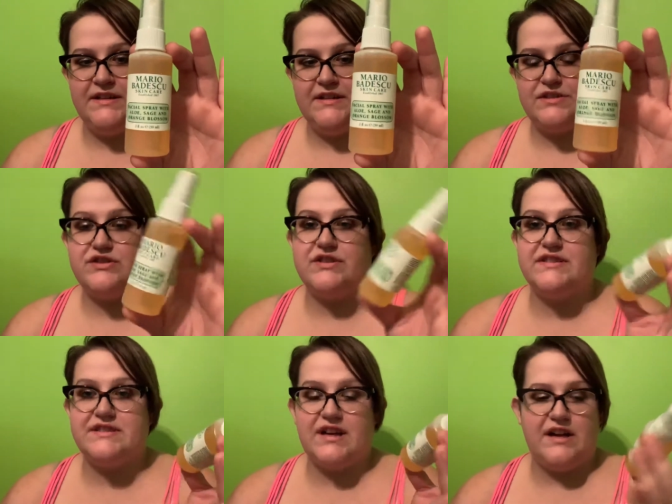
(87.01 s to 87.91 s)
It's just
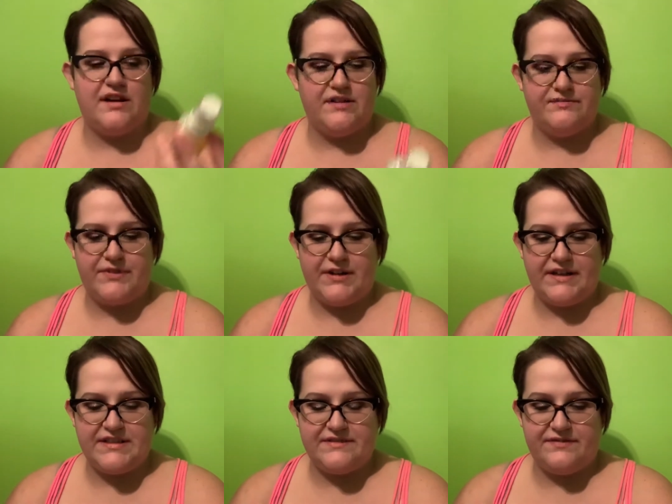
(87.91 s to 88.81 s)
a very
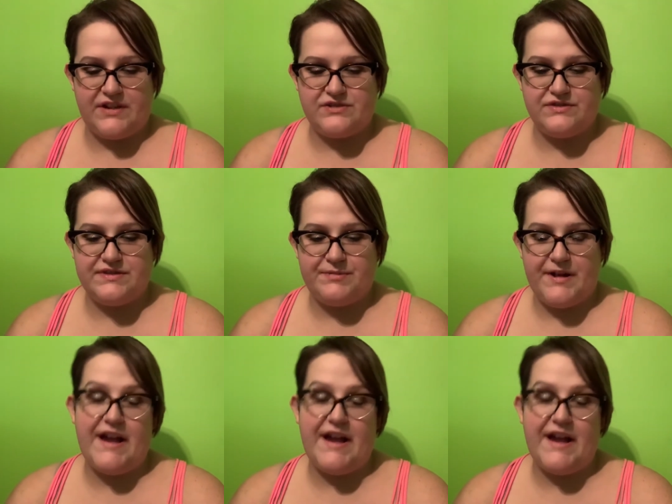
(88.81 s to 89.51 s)
nice facial spray.